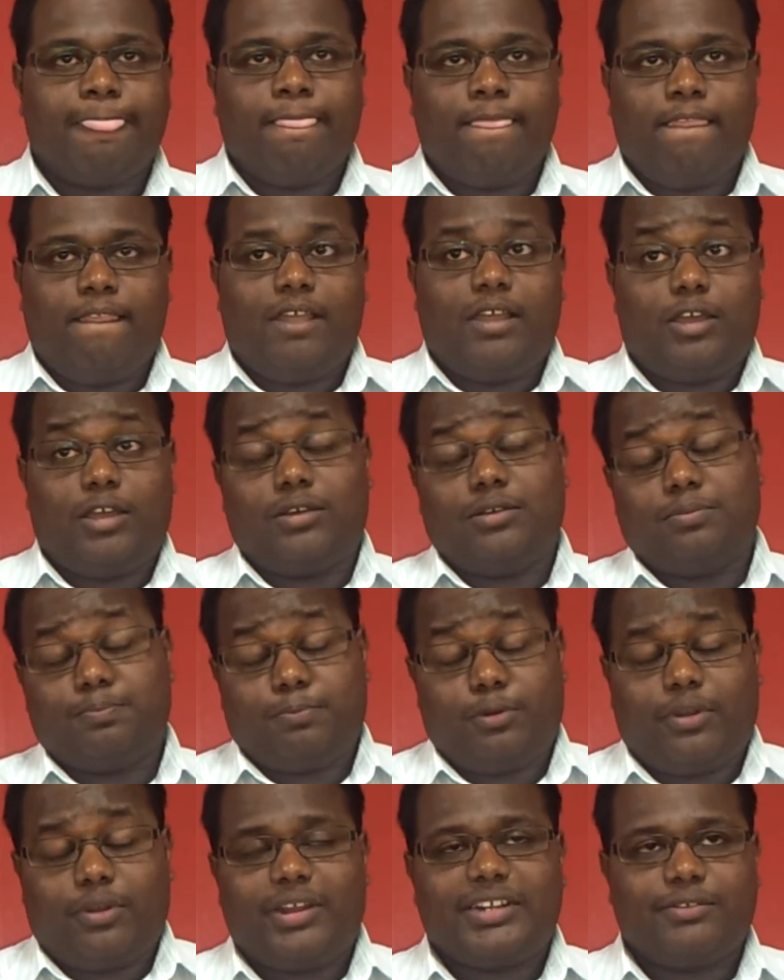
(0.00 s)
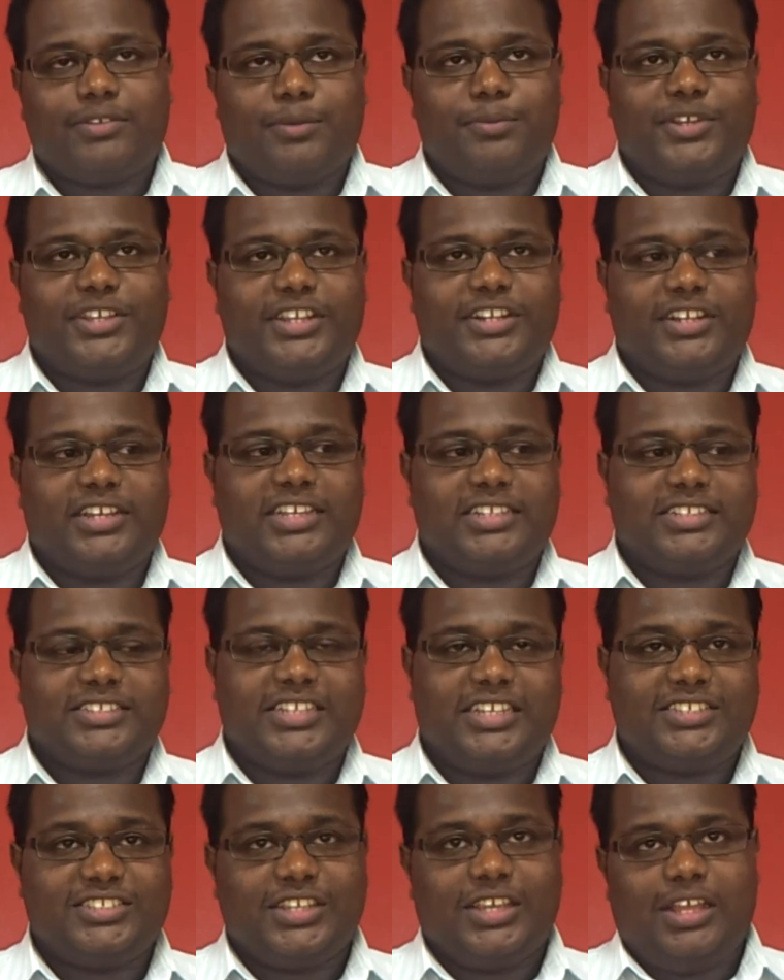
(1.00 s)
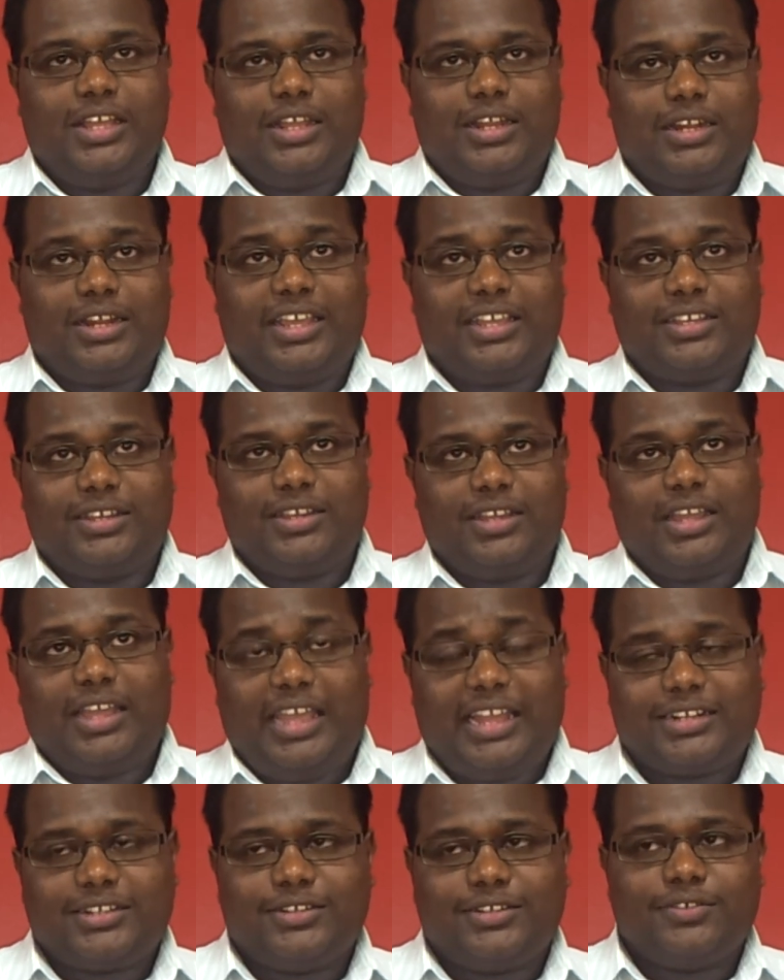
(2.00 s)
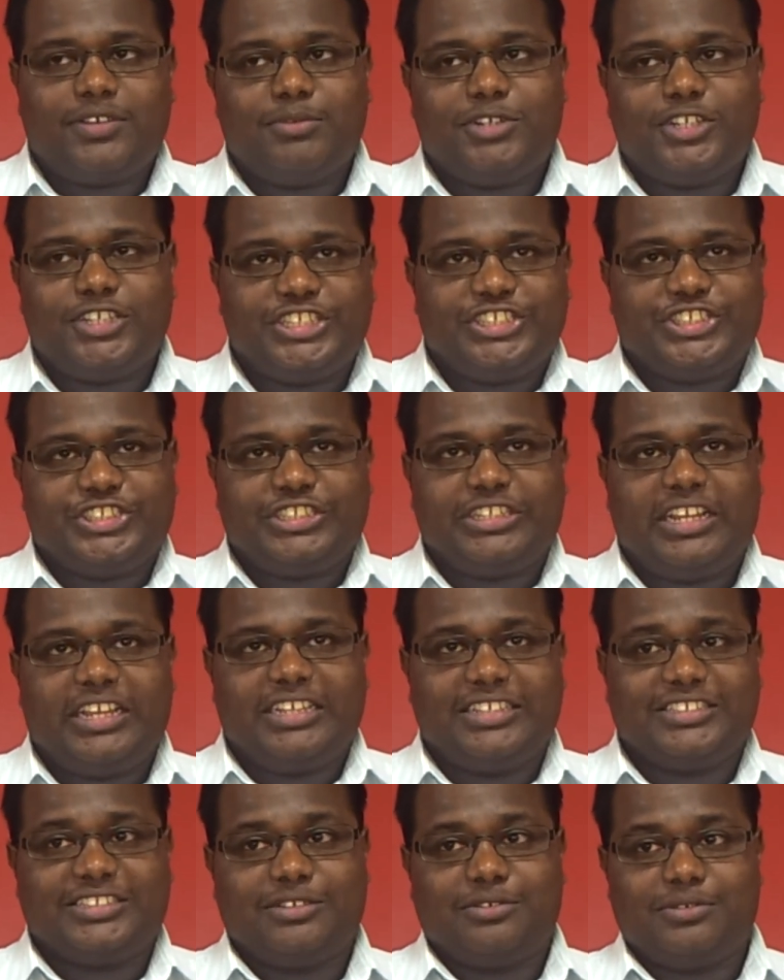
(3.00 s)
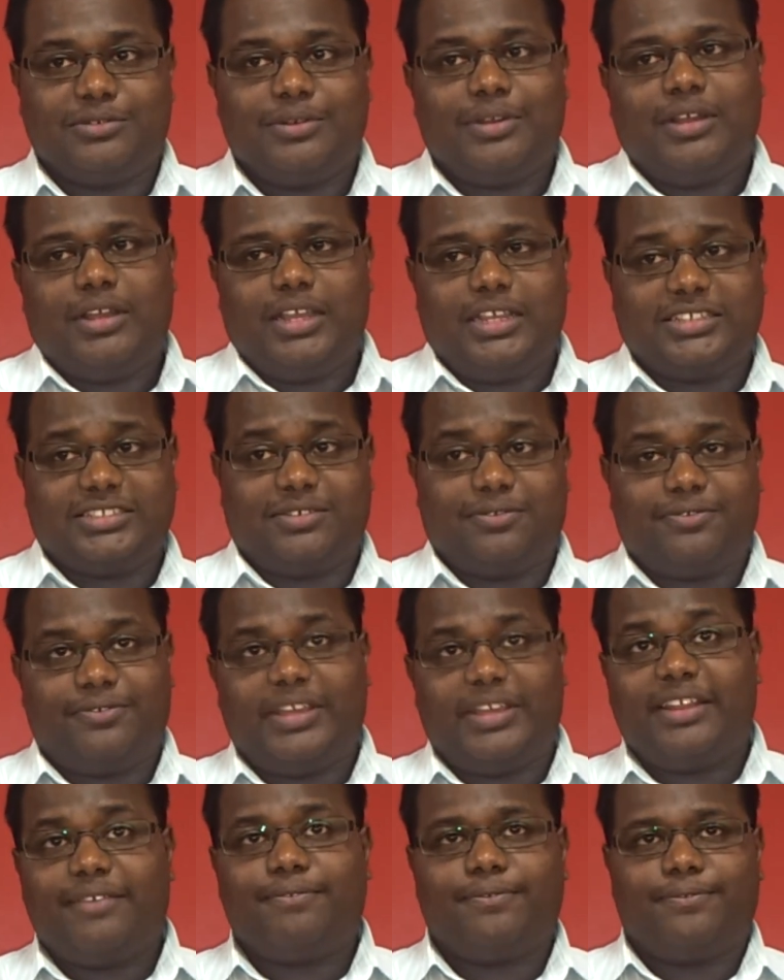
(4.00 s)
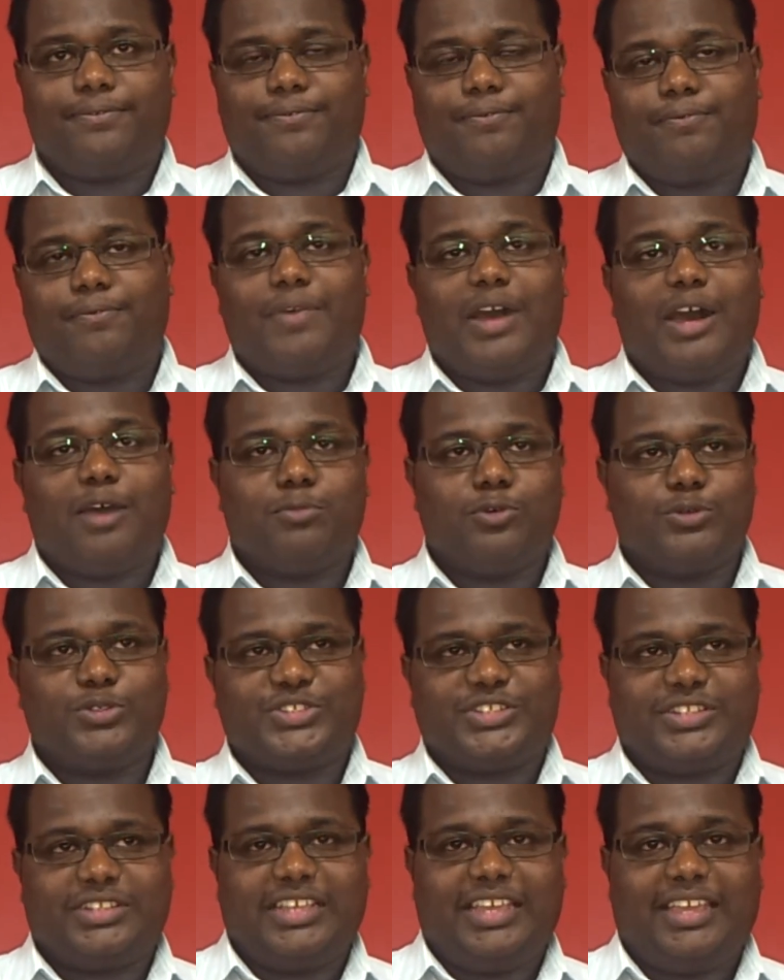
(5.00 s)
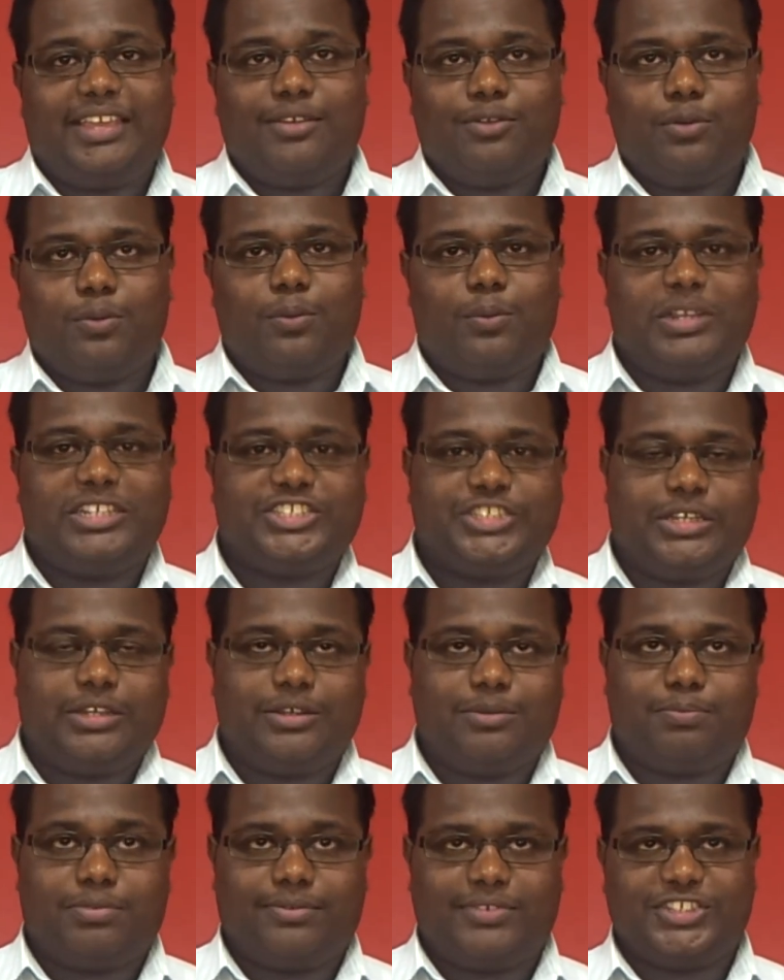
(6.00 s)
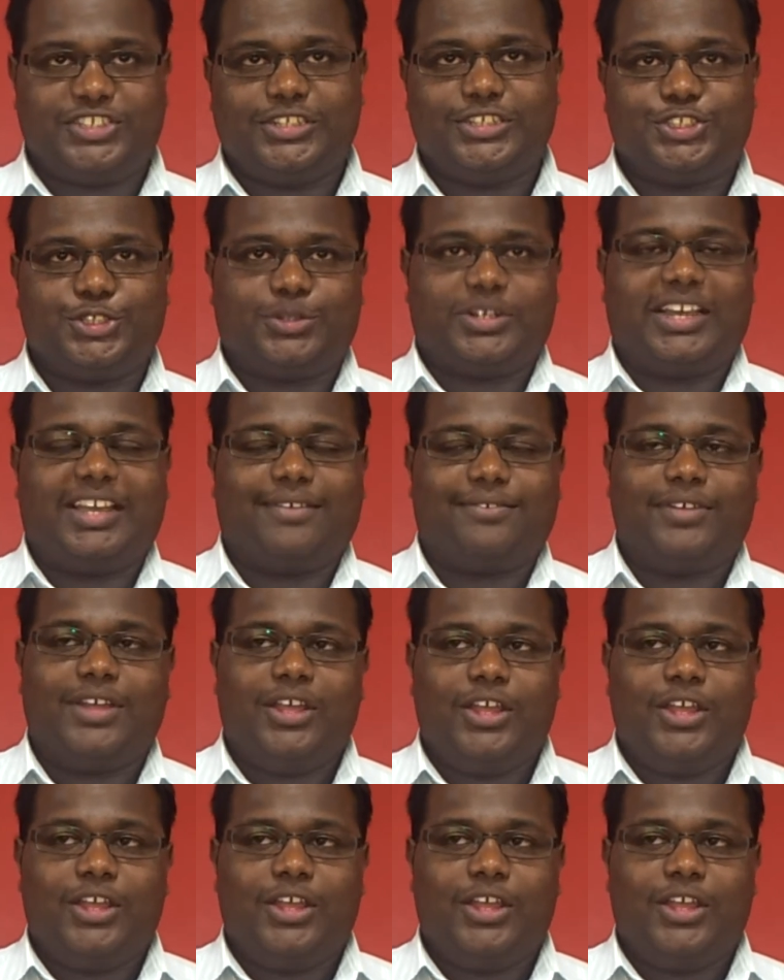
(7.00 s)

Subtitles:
proactive communicator in the sense like active communication is the very foremost thing which a professional should have.